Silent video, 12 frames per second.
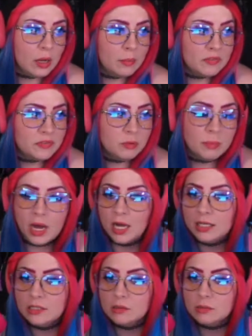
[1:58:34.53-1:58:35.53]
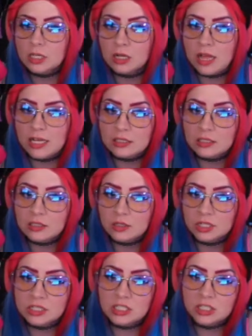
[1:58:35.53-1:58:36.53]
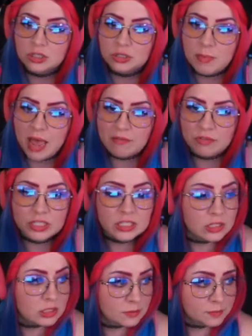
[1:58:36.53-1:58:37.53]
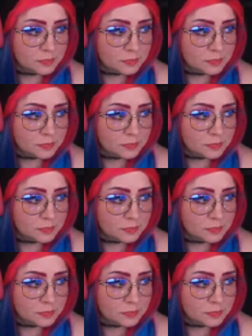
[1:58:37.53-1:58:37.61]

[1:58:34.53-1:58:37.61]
If you buy some sunglasses, they're going to send you the Mavericks